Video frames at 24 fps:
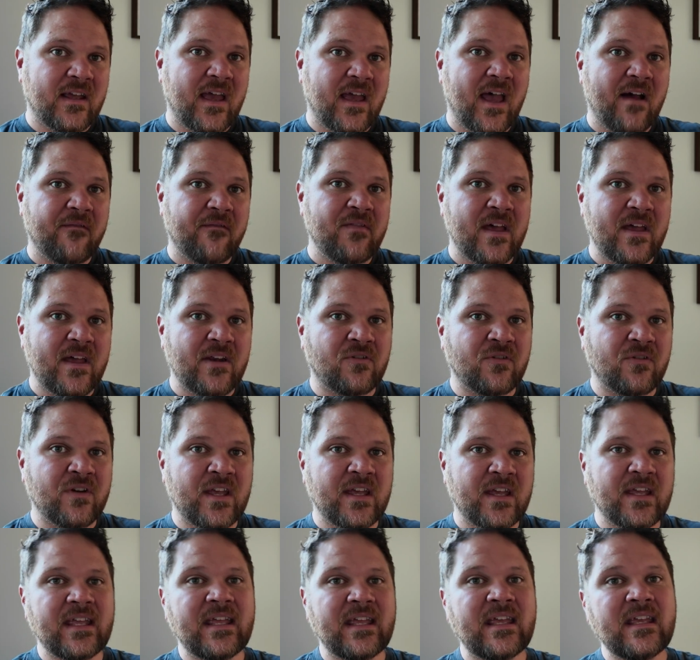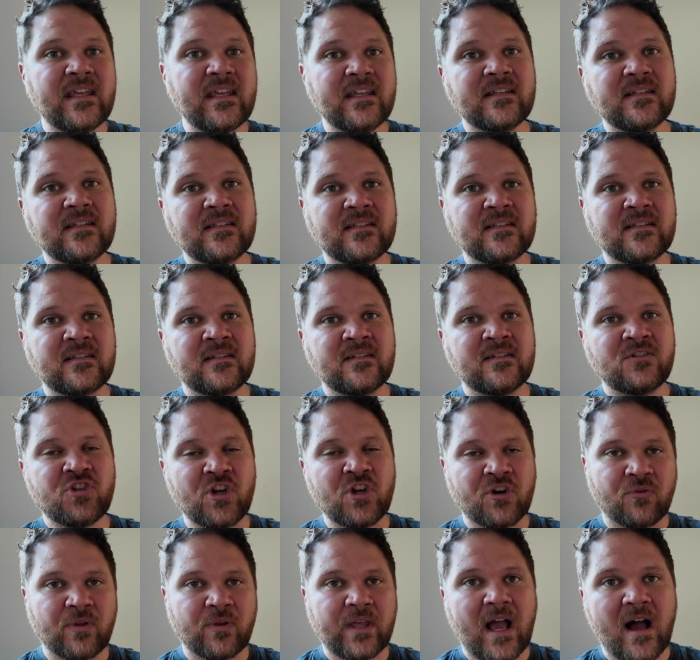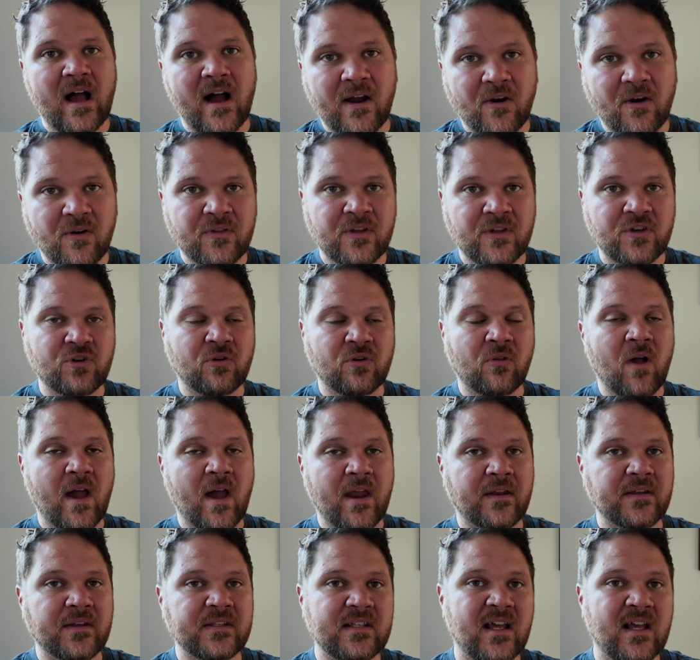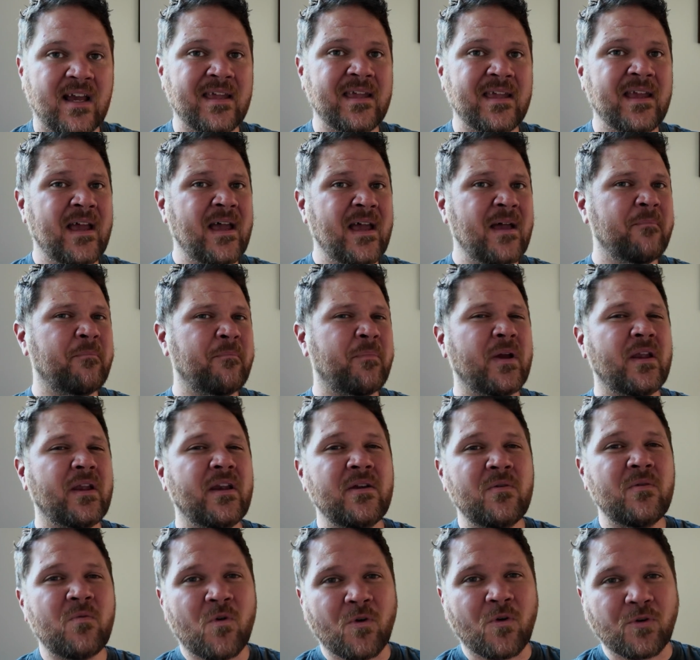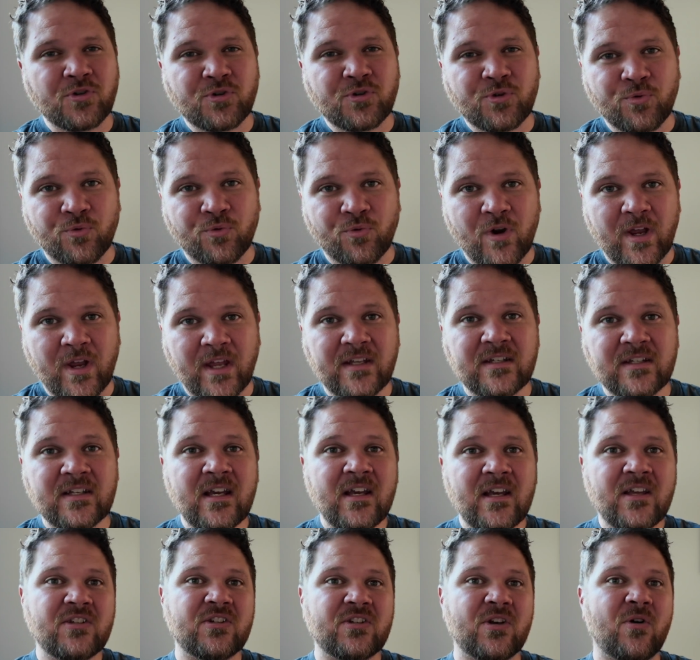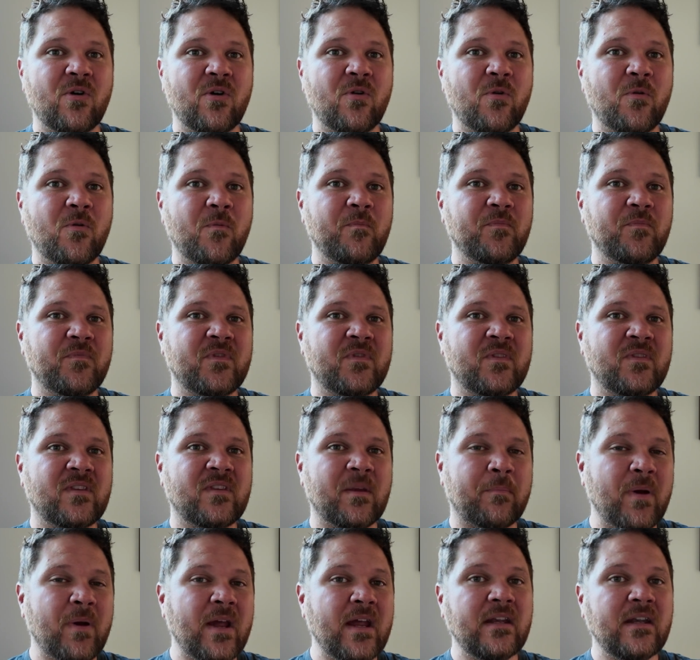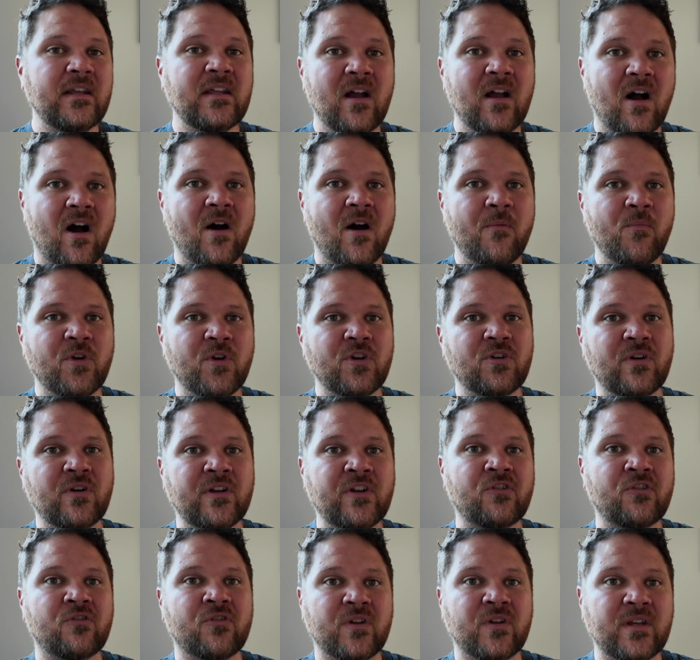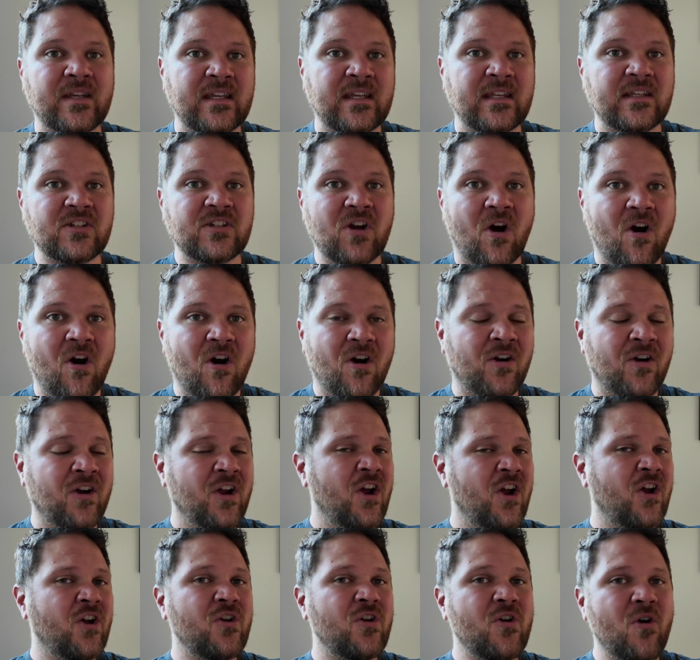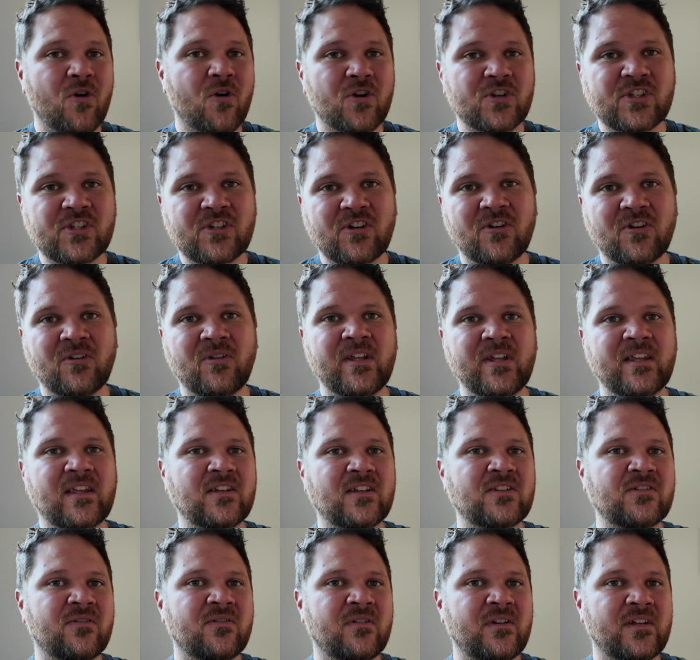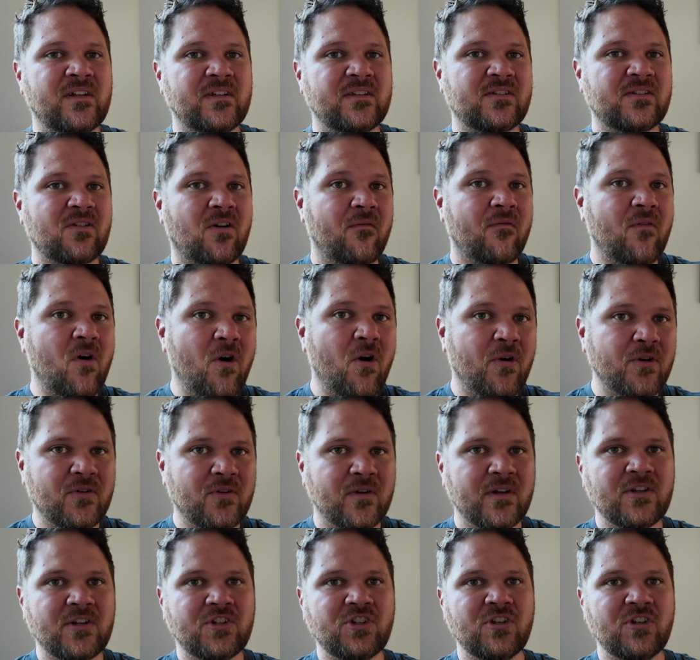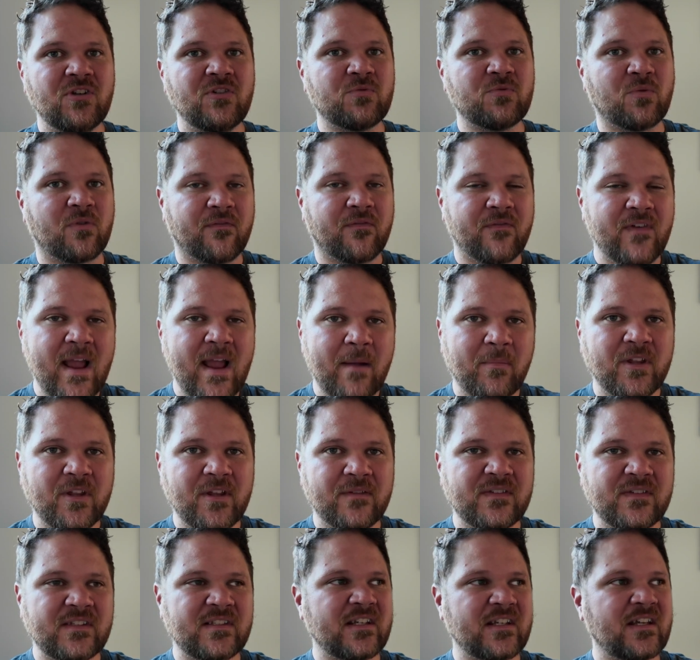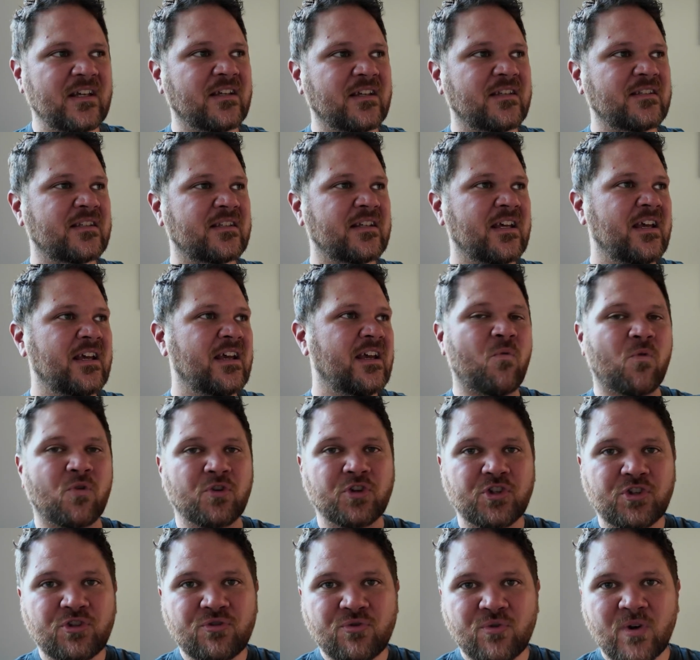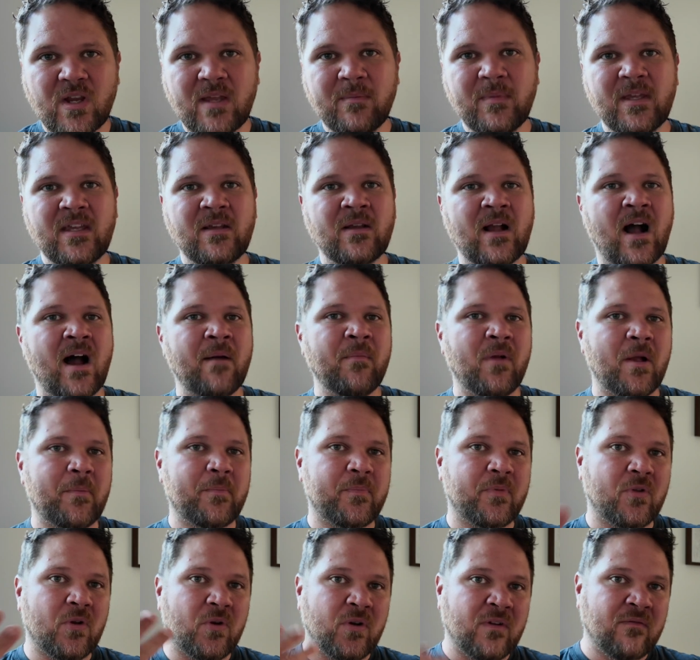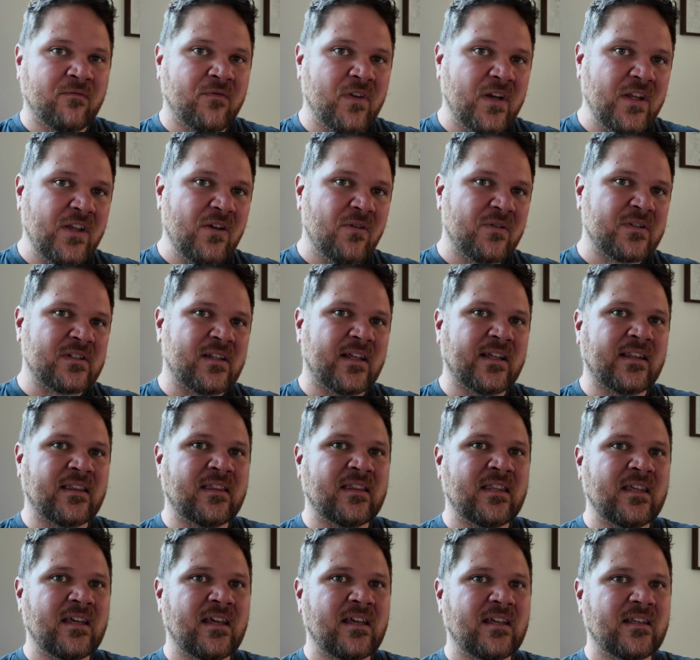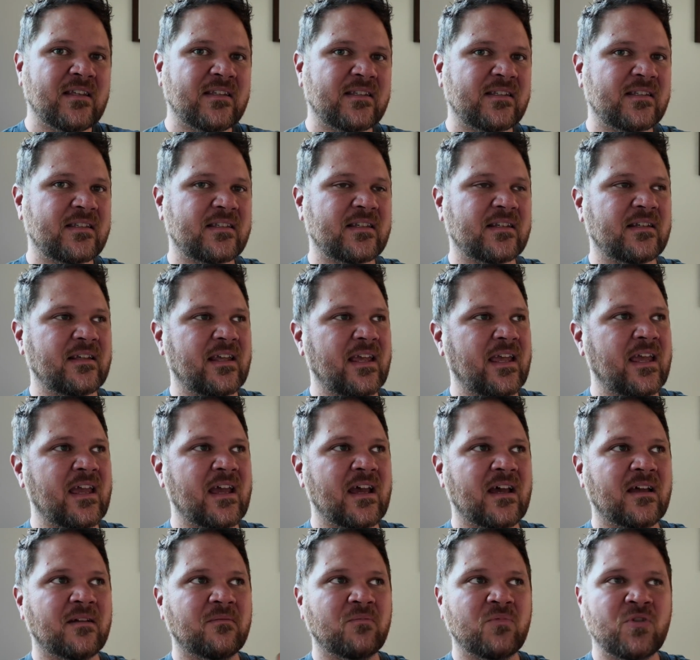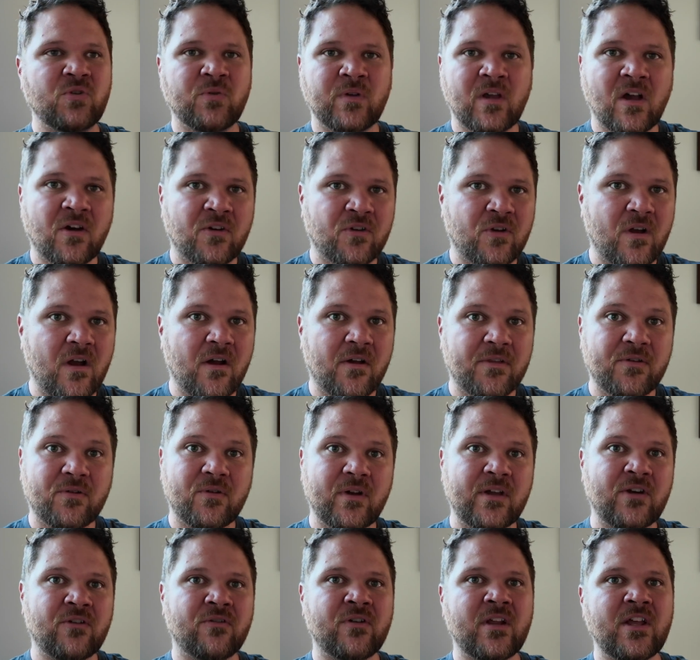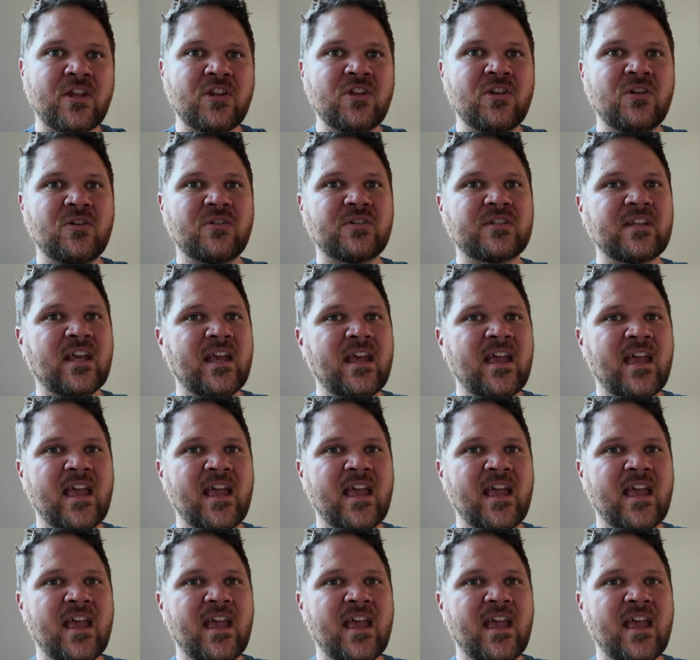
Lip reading: to have that internet is generally higher than your line of sight, but it works great. So depending on what your internet needs are, go to Starlink. It's going to solve all your issues. We're a family of 6. We're streaming. I'm uploading videos like this and doing other internet use,